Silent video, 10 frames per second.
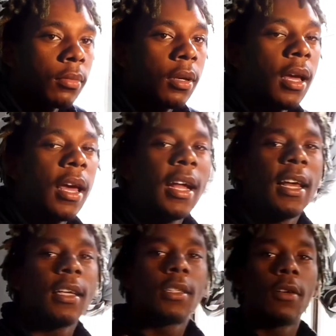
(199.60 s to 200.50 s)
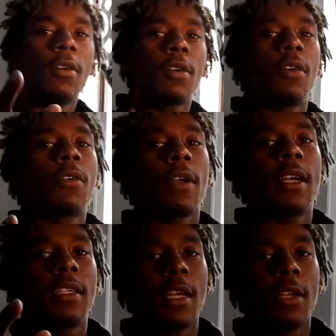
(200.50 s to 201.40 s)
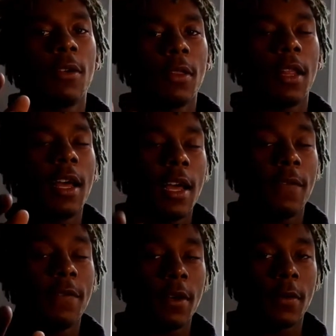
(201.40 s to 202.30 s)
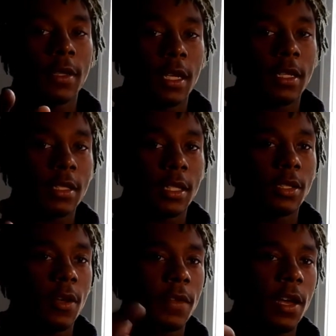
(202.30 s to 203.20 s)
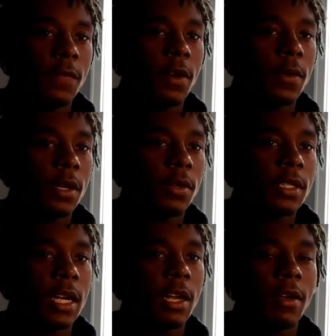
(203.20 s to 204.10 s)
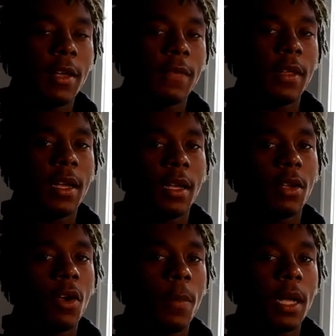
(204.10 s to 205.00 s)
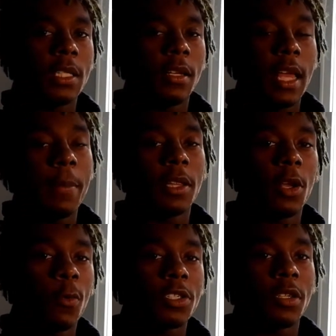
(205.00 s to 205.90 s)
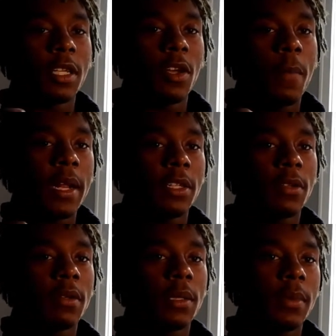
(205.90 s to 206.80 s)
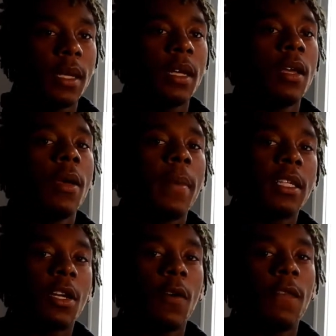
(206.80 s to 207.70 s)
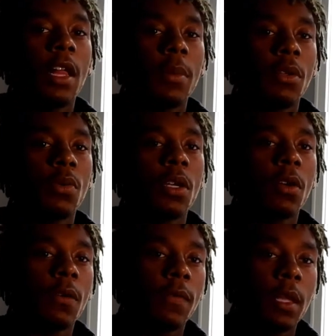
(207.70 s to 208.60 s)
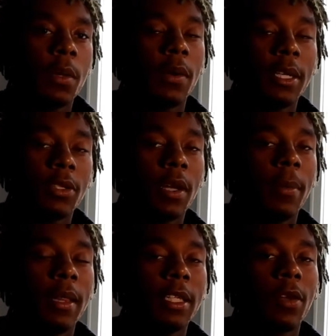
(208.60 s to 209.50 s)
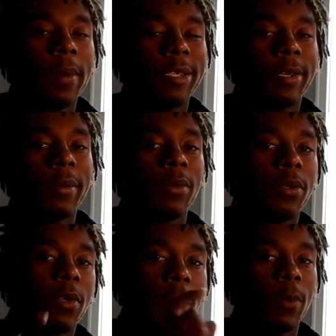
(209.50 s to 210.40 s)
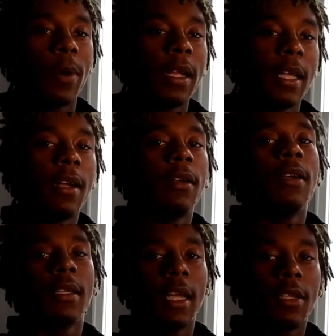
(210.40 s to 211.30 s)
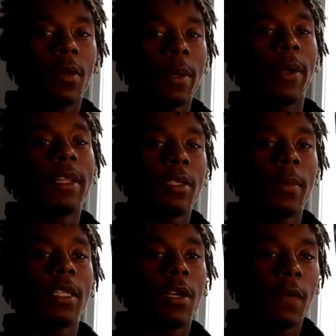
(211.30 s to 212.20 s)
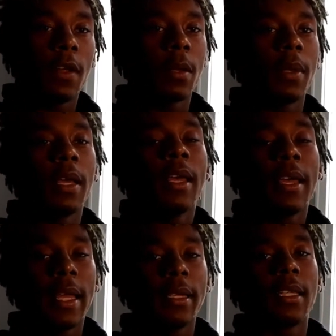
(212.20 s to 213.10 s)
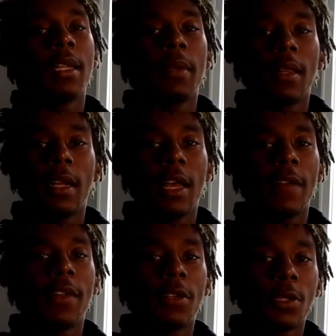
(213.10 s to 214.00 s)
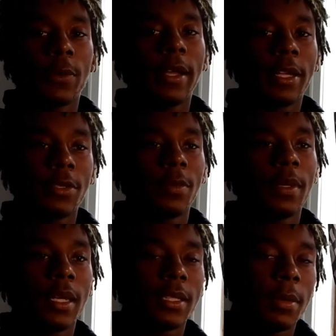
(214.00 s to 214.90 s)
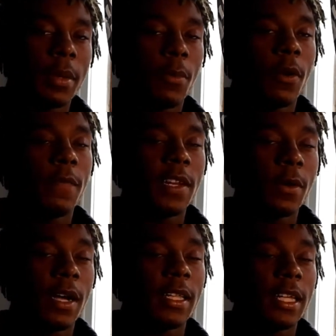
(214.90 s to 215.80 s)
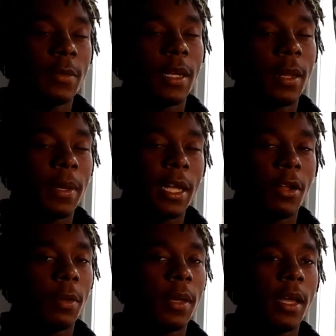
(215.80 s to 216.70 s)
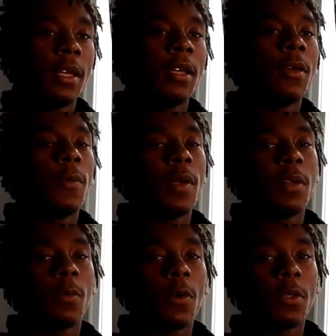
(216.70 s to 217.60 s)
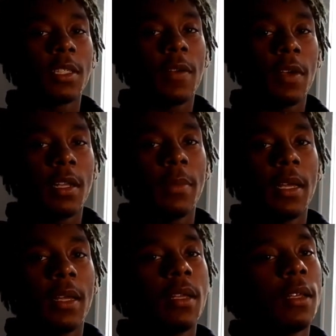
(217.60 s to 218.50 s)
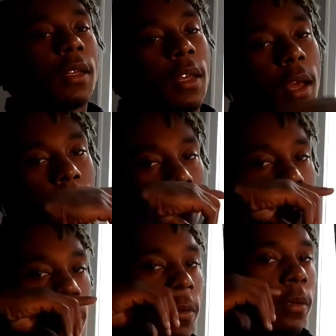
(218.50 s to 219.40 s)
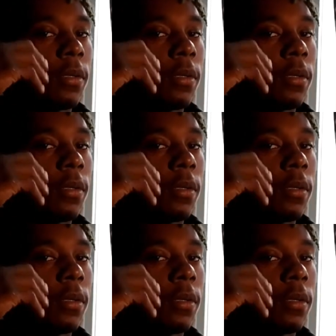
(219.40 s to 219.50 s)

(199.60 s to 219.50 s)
Hey, that song go crazy. I ain't gonna lie. I fuck with that shit. So if y'all fuck with it, go check it out. If not, go back y'all day. But the original link gonna be in the description, man. Make sure go follow me on Twitter. Go follow me on Instagram. My link's gonna be in the description. it's gonna be right there. Yeah, it's gonna be right there. So make sure go follow, man. Keep sending me little videos to react to, man. Send me more video ideas, man. I'm gonna get on it, man. We on the road to 700, man. I'm gone.